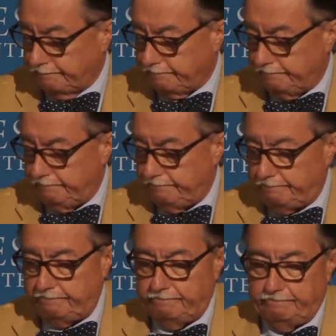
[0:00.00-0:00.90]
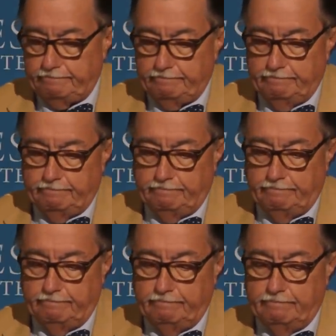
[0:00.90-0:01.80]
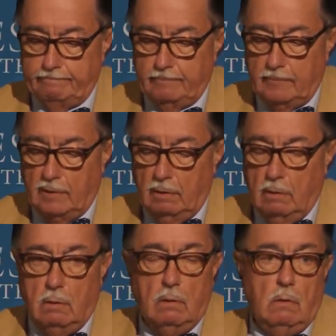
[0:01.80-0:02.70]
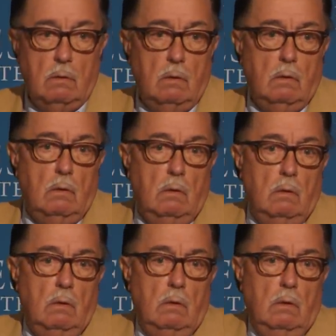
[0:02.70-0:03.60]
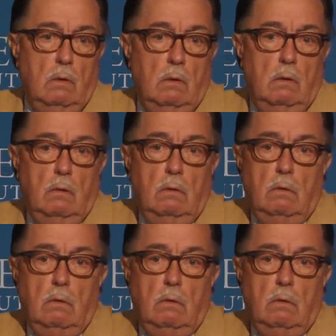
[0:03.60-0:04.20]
[no speech]